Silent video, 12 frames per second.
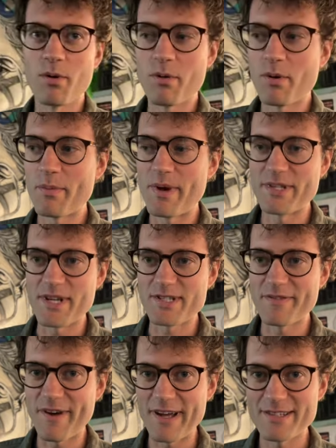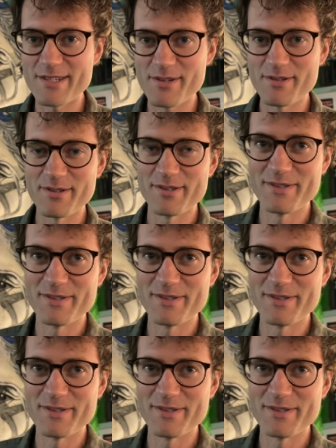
What am I testifying to?